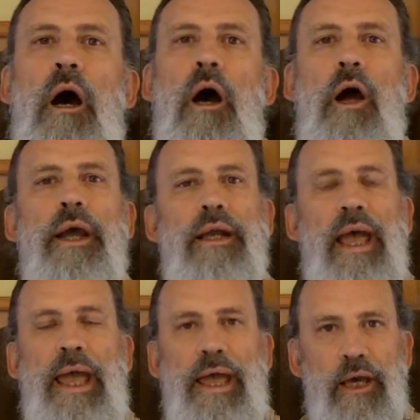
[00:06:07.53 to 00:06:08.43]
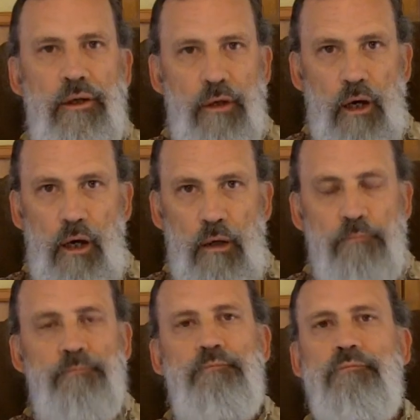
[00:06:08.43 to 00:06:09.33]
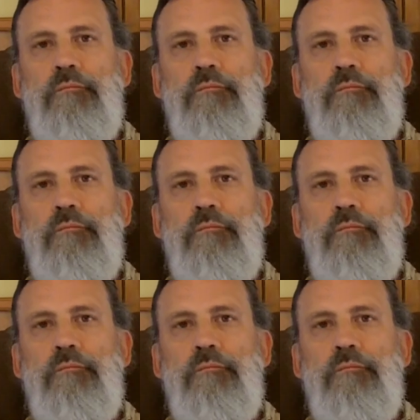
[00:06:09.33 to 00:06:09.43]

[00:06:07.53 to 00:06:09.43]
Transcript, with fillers: All right, and um,